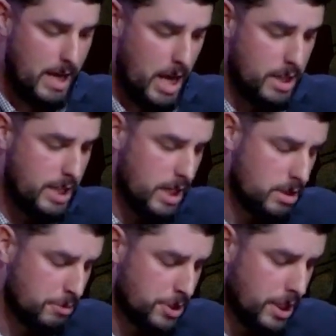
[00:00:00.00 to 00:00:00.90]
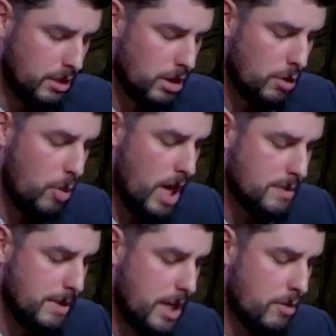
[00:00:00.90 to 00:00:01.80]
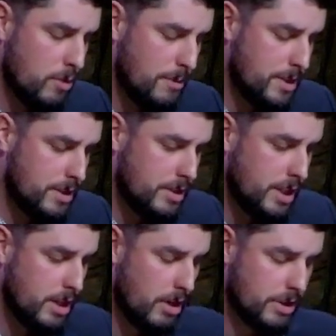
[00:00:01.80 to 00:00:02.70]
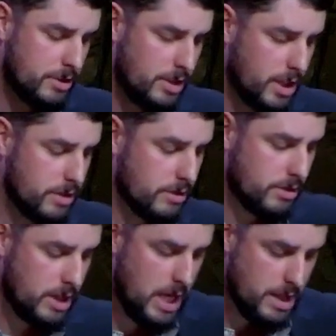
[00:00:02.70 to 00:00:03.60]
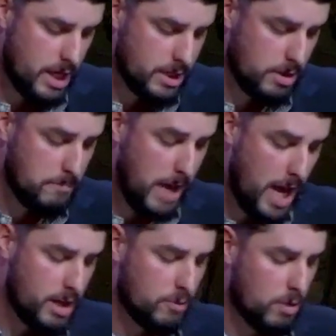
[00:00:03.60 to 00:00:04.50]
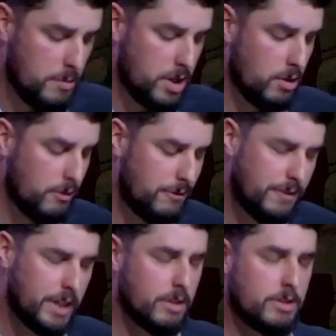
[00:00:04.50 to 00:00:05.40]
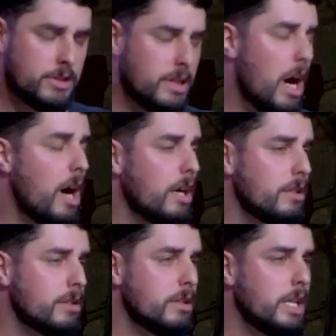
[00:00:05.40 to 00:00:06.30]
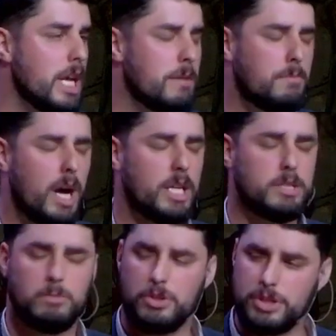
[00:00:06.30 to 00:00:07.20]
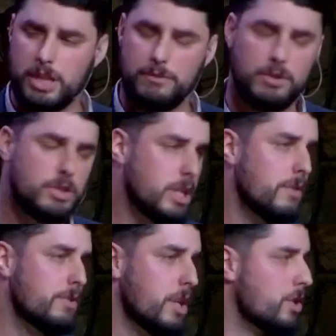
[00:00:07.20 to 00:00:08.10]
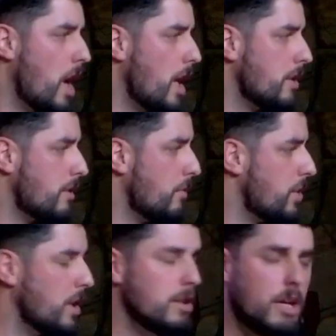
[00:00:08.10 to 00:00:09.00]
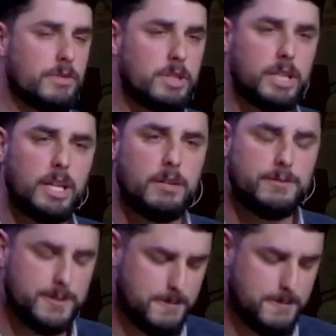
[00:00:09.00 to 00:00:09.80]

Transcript: And it takes a particularly wise man and woman to see all these things. That is, a man and woman who fears God and by his mercy have received such eyes, of which he loves to give.